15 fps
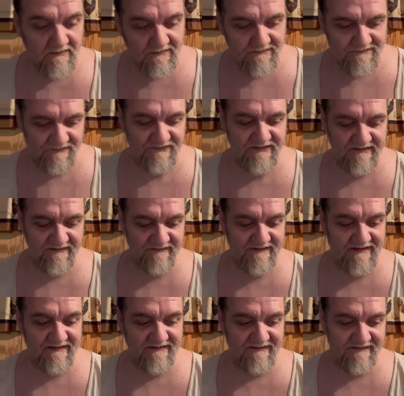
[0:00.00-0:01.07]
And check
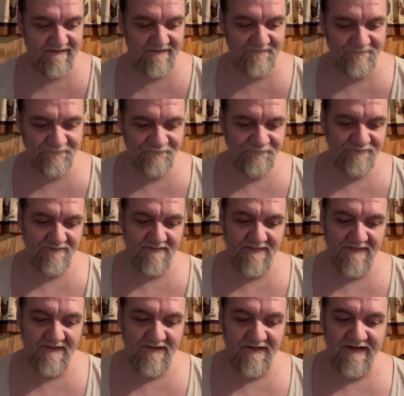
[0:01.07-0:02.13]
that out.
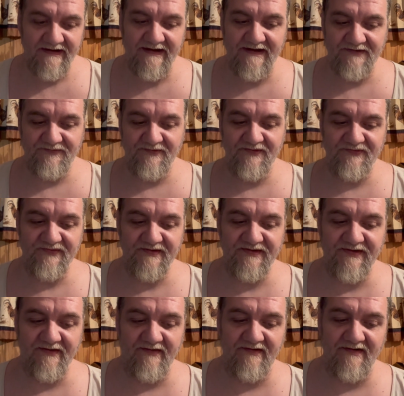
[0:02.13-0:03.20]
Interest
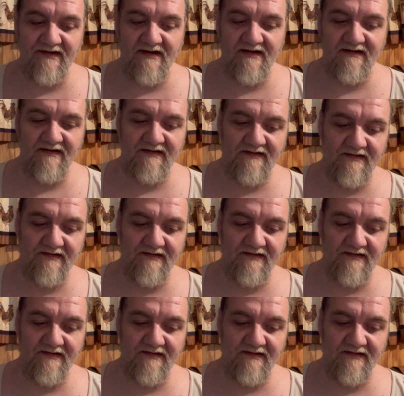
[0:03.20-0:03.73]
accrued